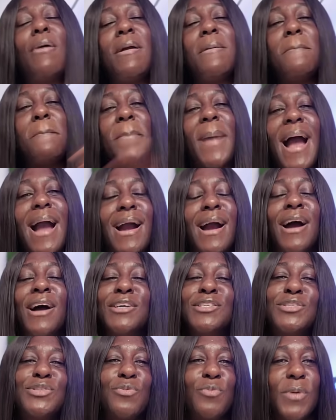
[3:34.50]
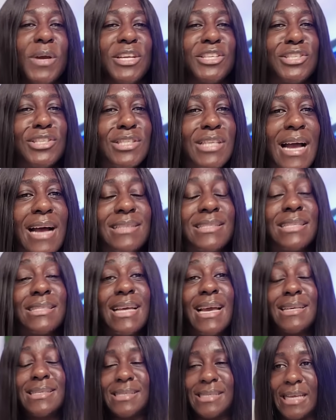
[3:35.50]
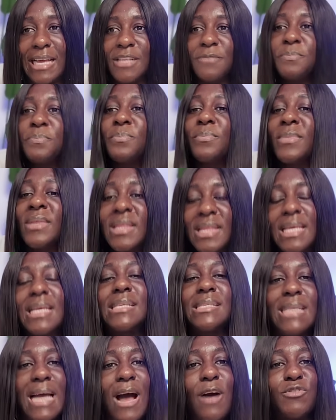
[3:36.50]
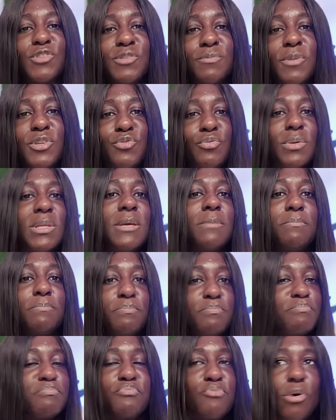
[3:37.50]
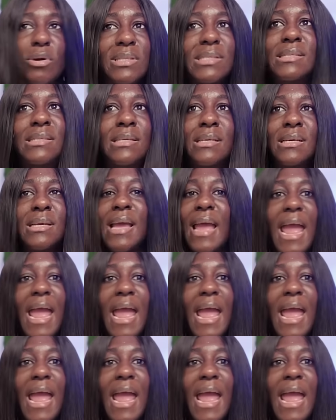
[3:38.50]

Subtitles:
Going back to the wager task, because I said, these housemates really brought